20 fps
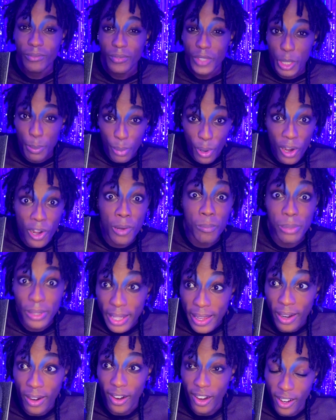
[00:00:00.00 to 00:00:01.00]
Paul
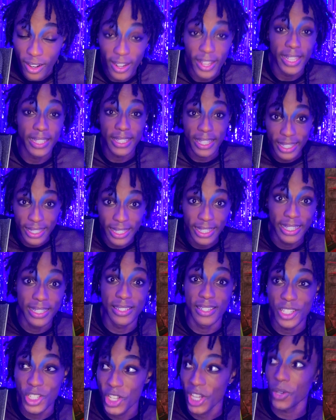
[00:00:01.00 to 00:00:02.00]
Blair, aka
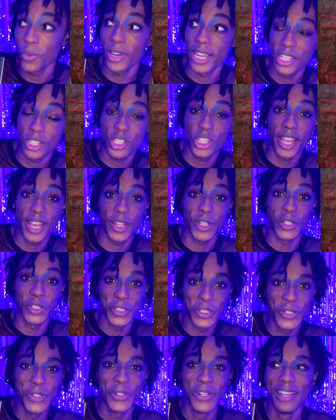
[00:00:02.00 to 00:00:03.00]
DJ White Shadow,